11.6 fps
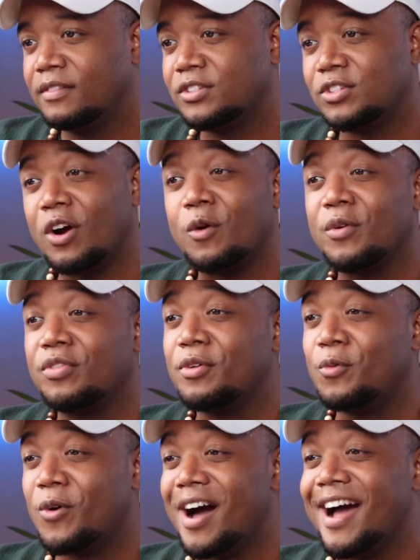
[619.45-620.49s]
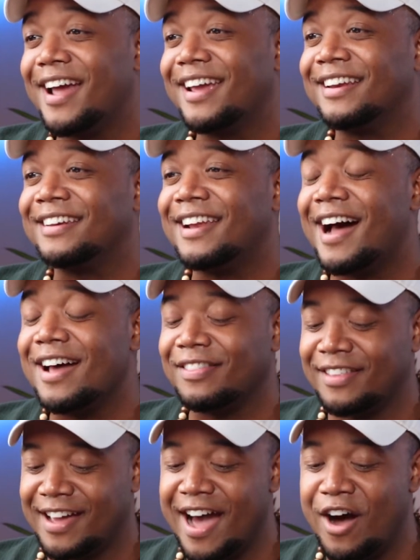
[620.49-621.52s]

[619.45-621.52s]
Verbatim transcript: Start with the why and not the